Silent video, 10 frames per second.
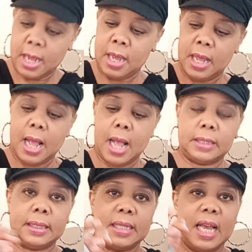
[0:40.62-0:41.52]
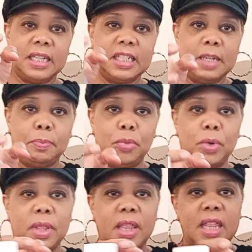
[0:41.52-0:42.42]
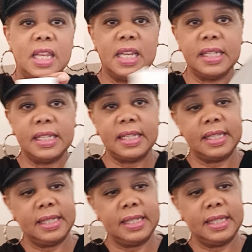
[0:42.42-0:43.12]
I stocked up on this